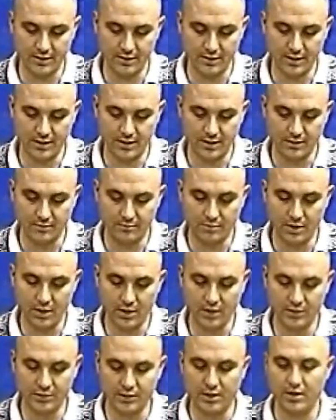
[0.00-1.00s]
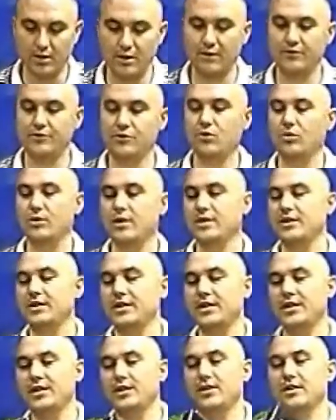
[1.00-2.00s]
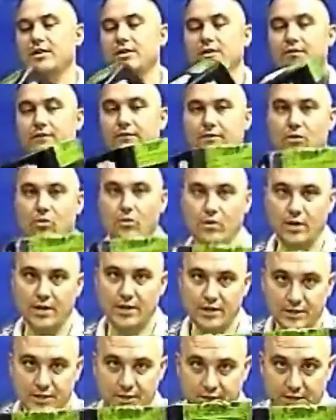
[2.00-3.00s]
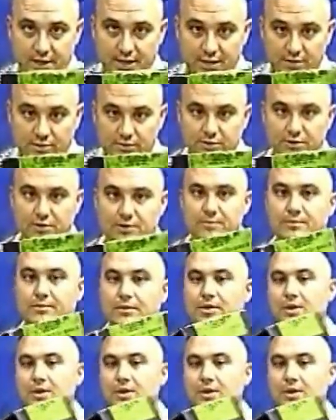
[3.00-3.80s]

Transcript: a box of 20D 4-inch nails.